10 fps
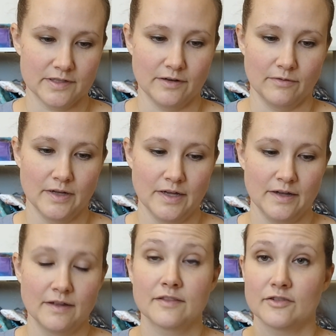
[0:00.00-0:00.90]
So
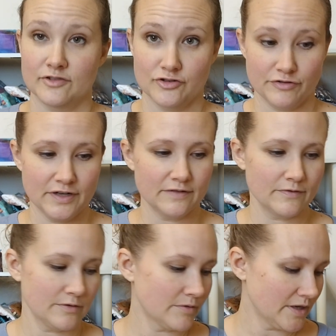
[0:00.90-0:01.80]
there's trees
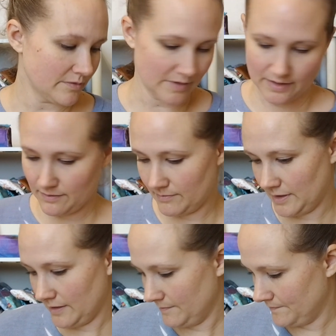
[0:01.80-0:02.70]
for
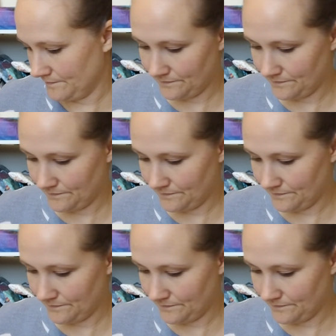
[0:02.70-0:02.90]
2023.